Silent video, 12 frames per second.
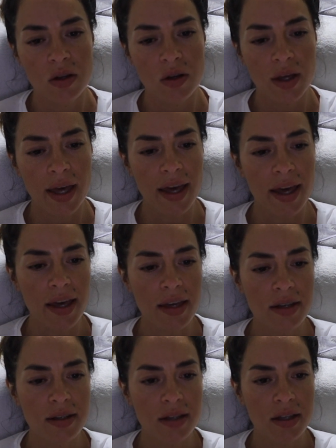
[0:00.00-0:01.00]

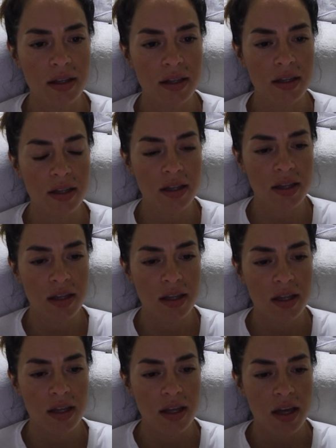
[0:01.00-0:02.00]
Okay,
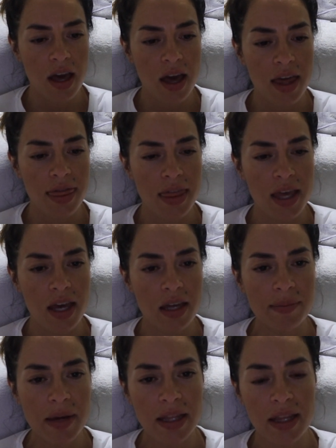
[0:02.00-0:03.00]
and
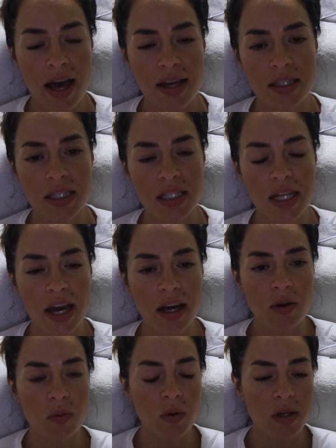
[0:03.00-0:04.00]
then my last
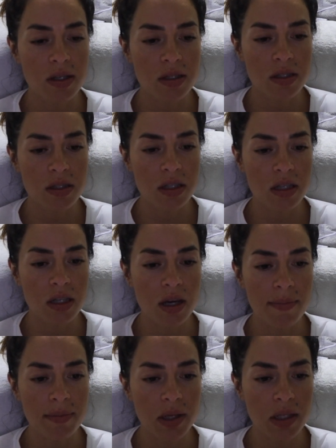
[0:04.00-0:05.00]
snack was the
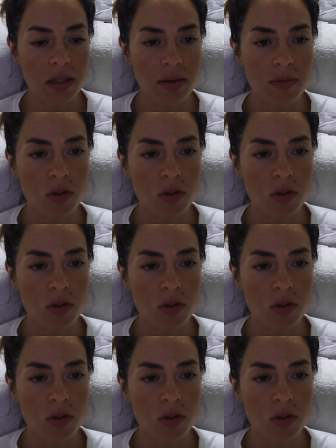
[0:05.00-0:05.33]
medium